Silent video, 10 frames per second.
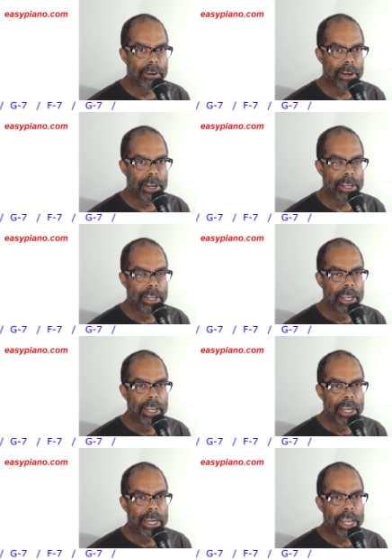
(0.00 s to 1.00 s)
All right,
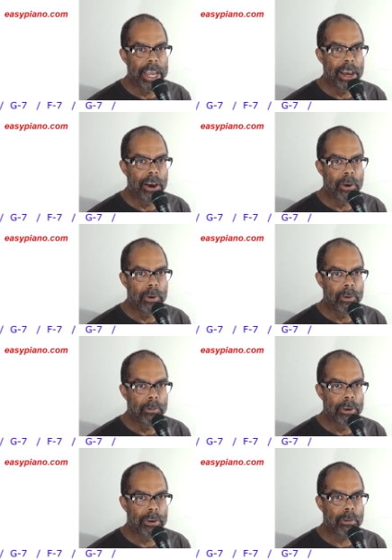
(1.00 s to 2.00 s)
now
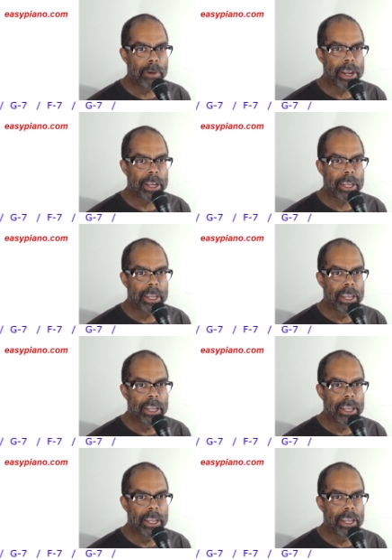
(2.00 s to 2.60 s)
real quick,